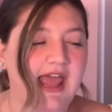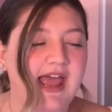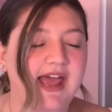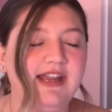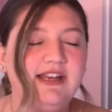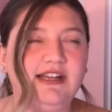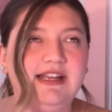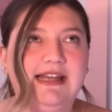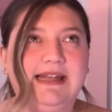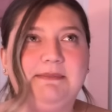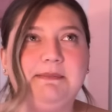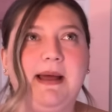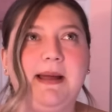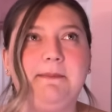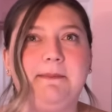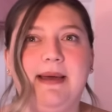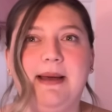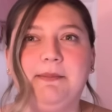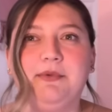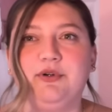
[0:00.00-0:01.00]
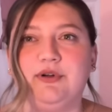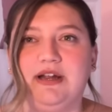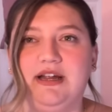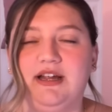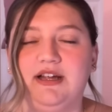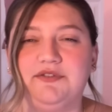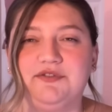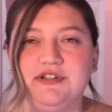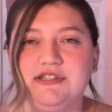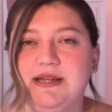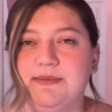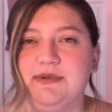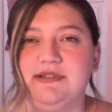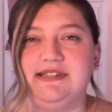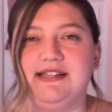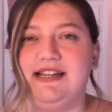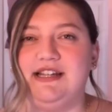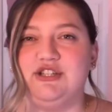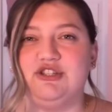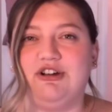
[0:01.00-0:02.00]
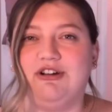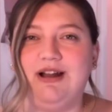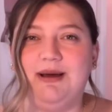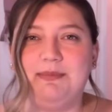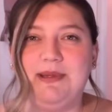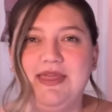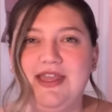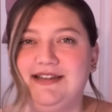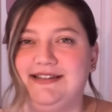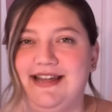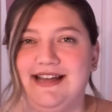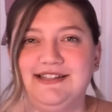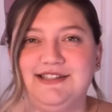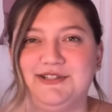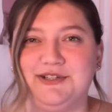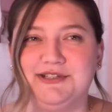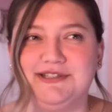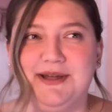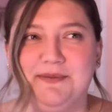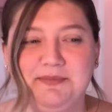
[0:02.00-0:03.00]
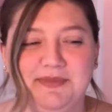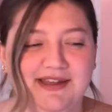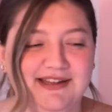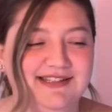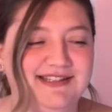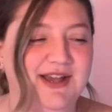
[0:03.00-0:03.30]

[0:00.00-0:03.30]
And in my memory, for some reason, he showed up and they danced or something.